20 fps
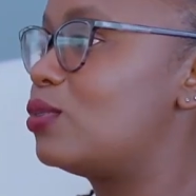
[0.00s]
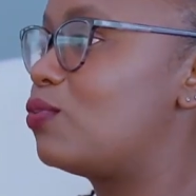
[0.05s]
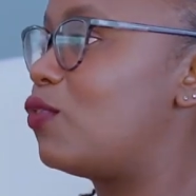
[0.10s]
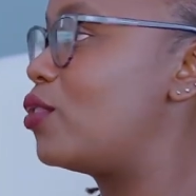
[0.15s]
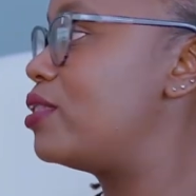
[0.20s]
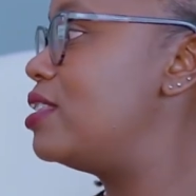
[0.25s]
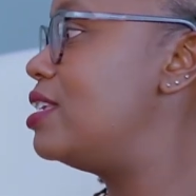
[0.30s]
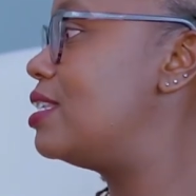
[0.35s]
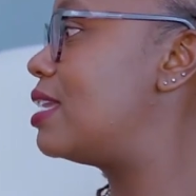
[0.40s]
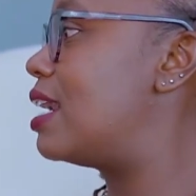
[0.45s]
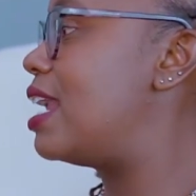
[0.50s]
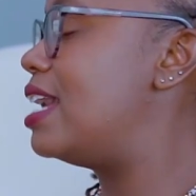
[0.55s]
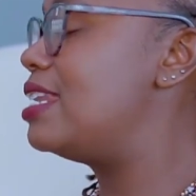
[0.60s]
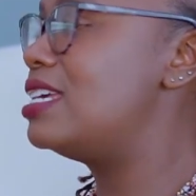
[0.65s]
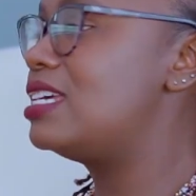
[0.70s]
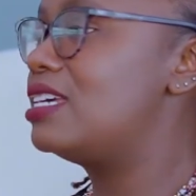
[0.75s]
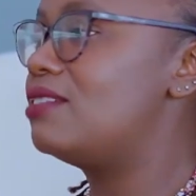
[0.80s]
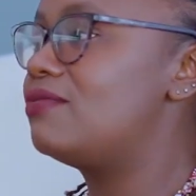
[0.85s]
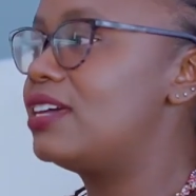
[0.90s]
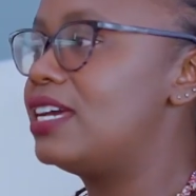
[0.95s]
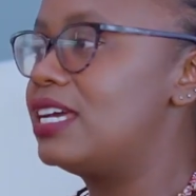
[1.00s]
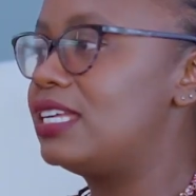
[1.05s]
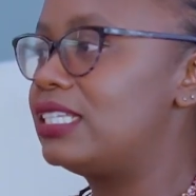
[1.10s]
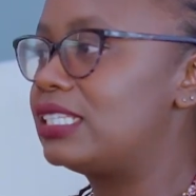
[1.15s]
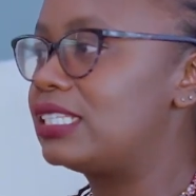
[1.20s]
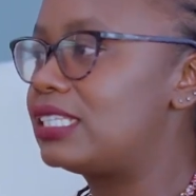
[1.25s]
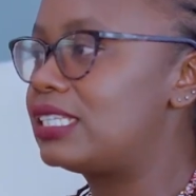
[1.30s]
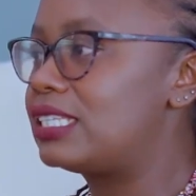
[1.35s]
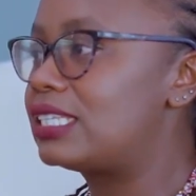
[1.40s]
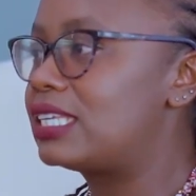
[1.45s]
for these running
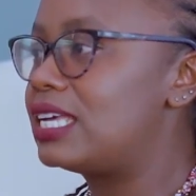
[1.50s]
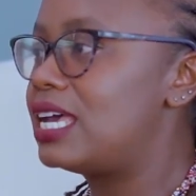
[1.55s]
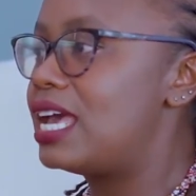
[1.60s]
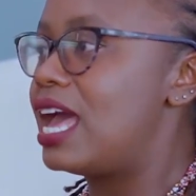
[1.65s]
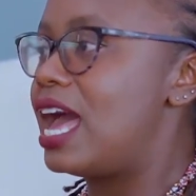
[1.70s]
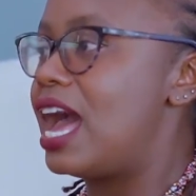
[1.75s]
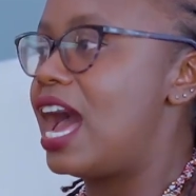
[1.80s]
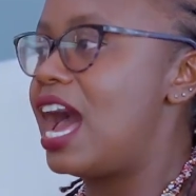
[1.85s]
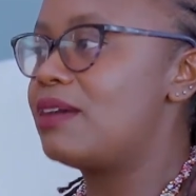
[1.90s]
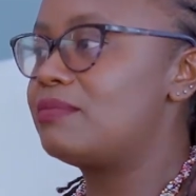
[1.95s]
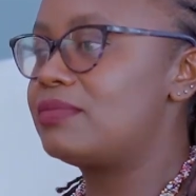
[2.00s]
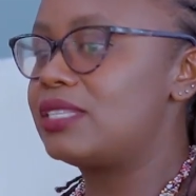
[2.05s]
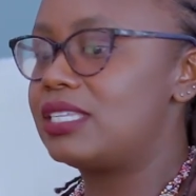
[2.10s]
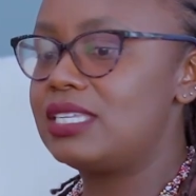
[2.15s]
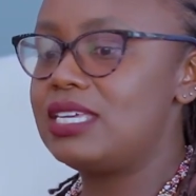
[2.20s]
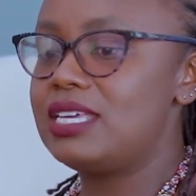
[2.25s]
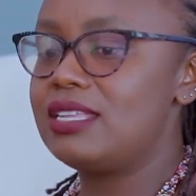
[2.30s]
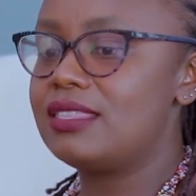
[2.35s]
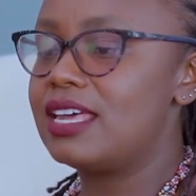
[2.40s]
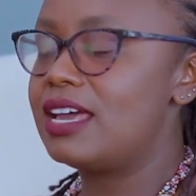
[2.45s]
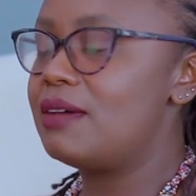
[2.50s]
events. I'm seeing